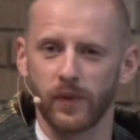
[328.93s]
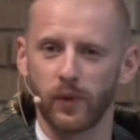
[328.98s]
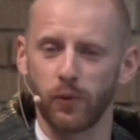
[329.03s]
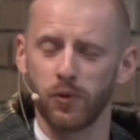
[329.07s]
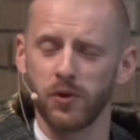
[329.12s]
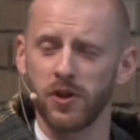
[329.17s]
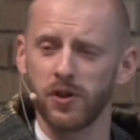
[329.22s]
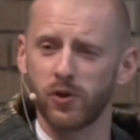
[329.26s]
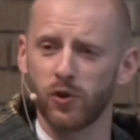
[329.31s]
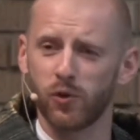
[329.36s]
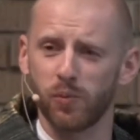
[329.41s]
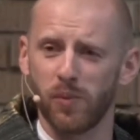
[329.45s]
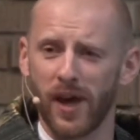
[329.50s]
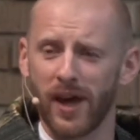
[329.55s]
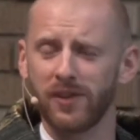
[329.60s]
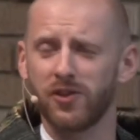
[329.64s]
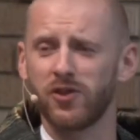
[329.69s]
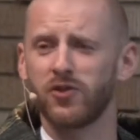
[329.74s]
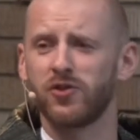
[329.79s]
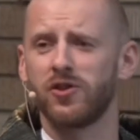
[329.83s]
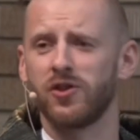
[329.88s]
We need to
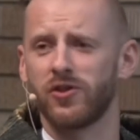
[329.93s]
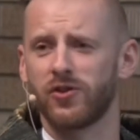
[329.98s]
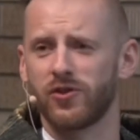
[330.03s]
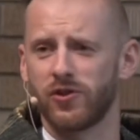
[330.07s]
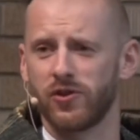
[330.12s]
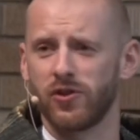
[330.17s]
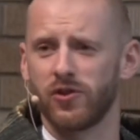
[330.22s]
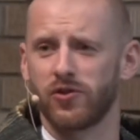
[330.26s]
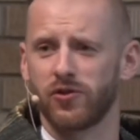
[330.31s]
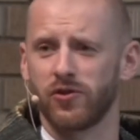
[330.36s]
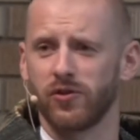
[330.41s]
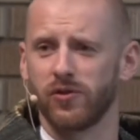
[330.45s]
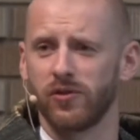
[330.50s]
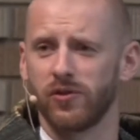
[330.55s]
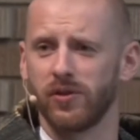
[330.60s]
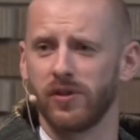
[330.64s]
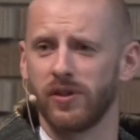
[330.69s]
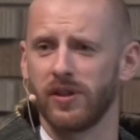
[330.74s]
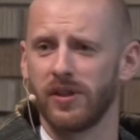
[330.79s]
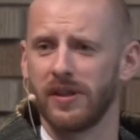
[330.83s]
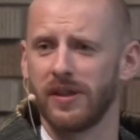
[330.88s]
make this
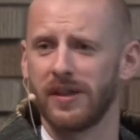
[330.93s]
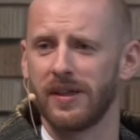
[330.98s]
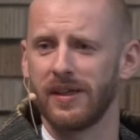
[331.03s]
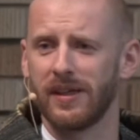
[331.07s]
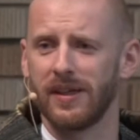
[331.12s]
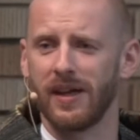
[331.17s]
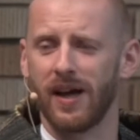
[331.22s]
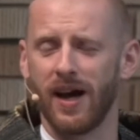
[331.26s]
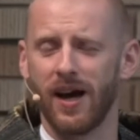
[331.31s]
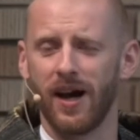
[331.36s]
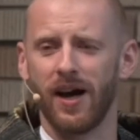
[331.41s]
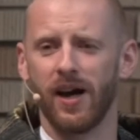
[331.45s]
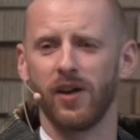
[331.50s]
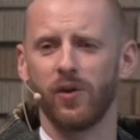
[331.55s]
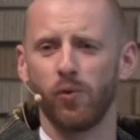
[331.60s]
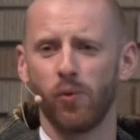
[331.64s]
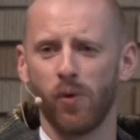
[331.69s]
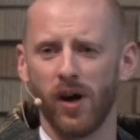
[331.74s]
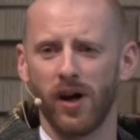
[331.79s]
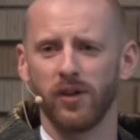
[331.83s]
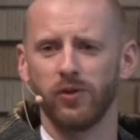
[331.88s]
decision. I
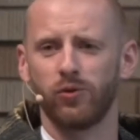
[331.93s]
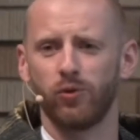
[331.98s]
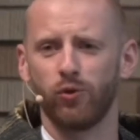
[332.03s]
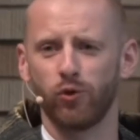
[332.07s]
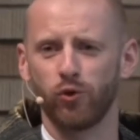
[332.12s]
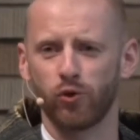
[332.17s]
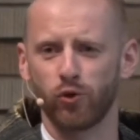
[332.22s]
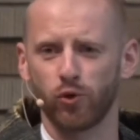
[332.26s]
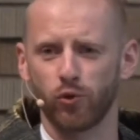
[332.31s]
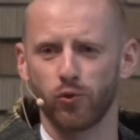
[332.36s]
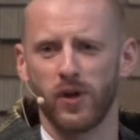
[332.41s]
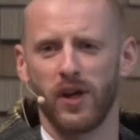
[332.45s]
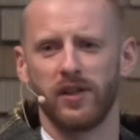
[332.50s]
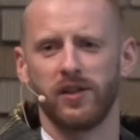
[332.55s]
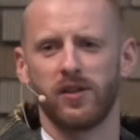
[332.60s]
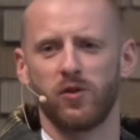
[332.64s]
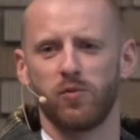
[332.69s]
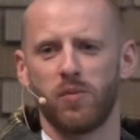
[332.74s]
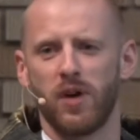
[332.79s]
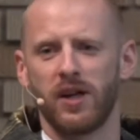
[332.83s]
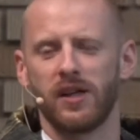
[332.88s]
want to
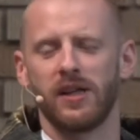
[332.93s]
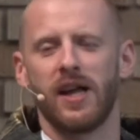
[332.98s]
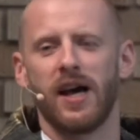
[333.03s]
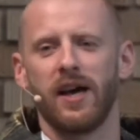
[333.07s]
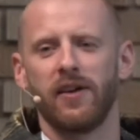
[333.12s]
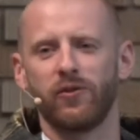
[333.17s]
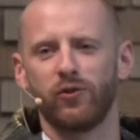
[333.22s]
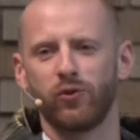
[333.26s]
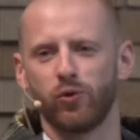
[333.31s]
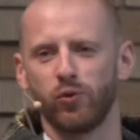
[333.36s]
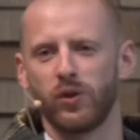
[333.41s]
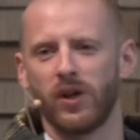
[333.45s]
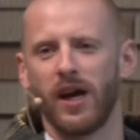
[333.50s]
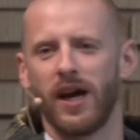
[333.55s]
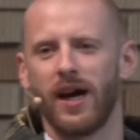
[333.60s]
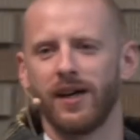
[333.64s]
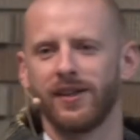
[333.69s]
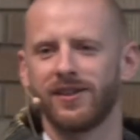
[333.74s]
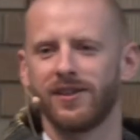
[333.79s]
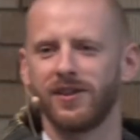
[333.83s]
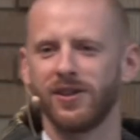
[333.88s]
surrender my life to
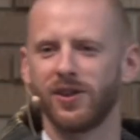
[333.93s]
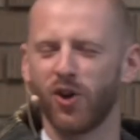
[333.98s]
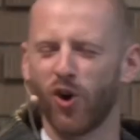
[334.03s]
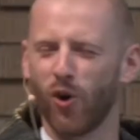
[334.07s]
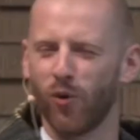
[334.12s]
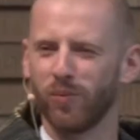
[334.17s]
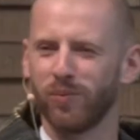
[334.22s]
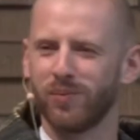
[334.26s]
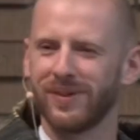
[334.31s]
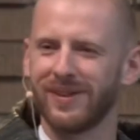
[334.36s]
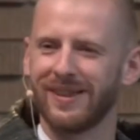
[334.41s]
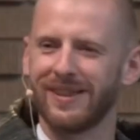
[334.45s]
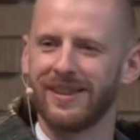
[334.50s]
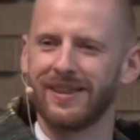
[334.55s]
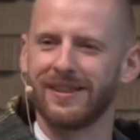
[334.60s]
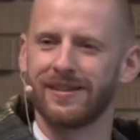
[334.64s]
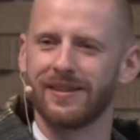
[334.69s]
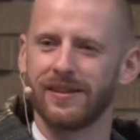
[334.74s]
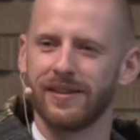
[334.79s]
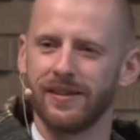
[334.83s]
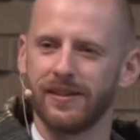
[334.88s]
God
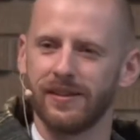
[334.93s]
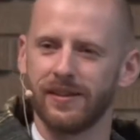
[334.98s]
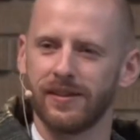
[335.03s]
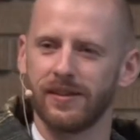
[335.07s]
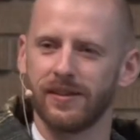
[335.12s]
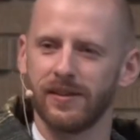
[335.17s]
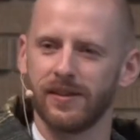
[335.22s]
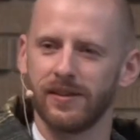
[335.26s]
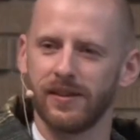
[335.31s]
completely.